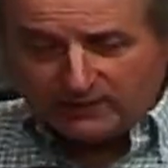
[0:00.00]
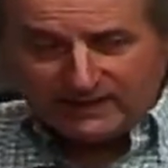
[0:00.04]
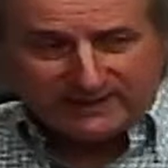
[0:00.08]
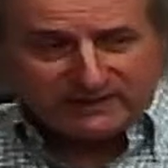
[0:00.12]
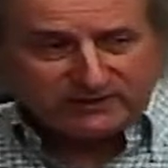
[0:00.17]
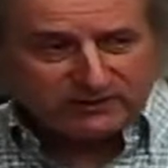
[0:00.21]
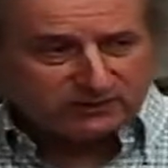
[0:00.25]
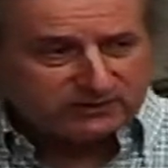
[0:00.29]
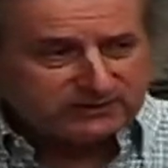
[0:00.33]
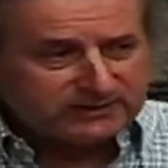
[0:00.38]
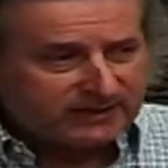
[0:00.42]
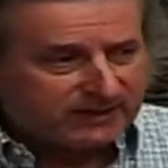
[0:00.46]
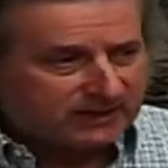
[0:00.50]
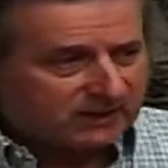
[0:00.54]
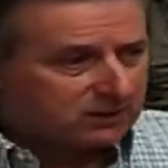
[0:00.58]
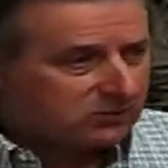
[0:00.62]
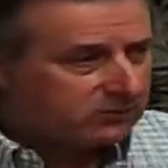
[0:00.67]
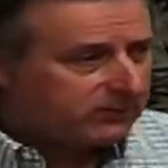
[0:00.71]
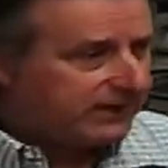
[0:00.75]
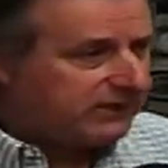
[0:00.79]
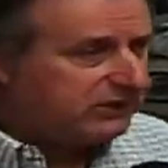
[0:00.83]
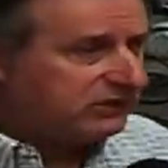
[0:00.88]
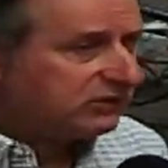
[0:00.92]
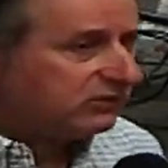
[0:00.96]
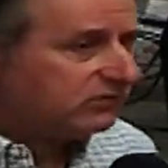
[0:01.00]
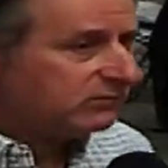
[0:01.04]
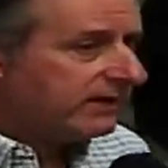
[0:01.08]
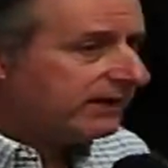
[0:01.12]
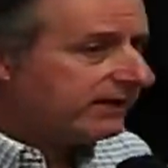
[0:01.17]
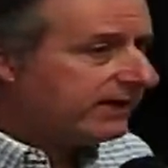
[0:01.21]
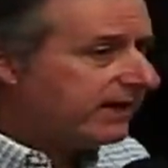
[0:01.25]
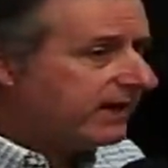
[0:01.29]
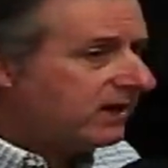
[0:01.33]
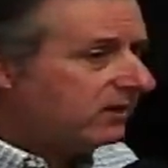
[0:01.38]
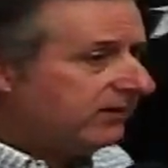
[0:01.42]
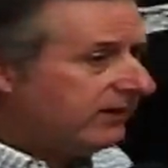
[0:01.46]
and your declaration right
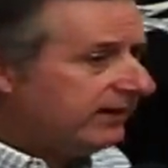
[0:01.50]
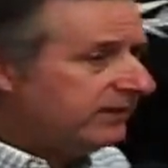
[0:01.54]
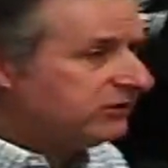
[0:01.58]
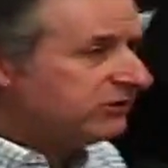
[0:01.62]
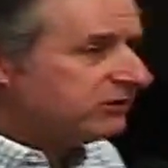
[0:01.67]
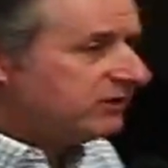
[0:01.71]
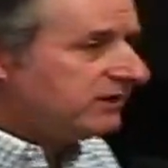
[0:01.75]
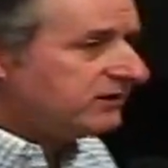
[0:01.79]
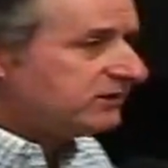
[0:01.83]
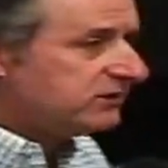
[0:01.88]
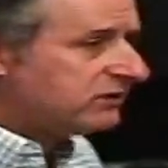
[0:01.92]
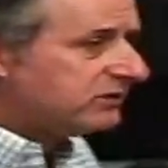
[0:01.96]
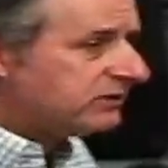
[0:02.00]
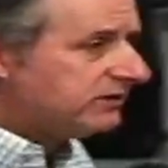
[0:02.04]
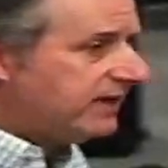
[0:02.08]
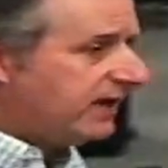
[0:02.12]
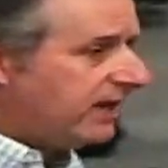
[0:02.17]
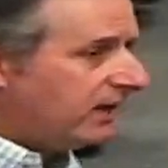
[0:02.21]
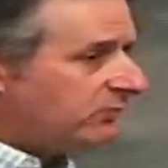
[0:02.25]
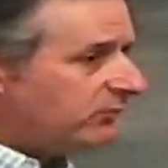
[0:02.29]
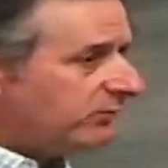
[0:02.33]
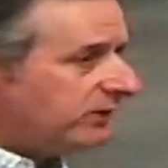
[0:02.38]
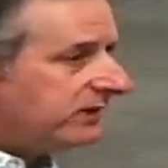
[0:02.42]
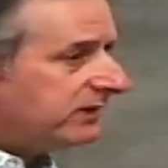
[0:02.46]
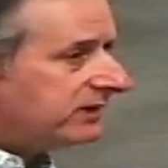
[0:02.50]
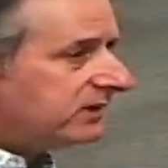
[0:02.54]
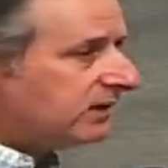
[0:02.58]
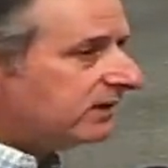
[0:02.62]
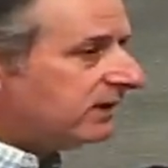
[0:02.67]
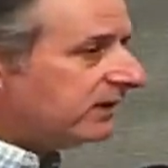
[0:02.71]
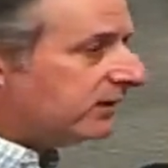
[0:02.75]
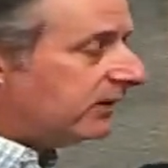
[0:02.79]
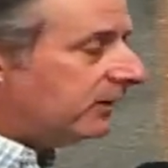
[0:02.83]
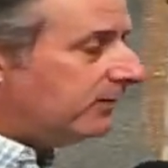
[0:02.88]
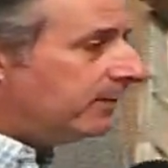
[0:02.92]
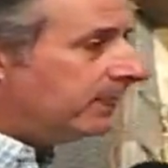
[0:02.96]
now in Jesus' name. We
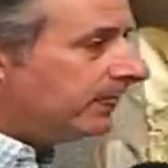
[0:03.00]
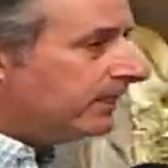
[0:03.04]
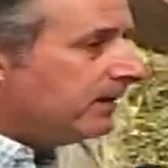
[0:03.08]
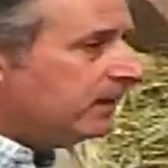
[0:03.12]
declare it.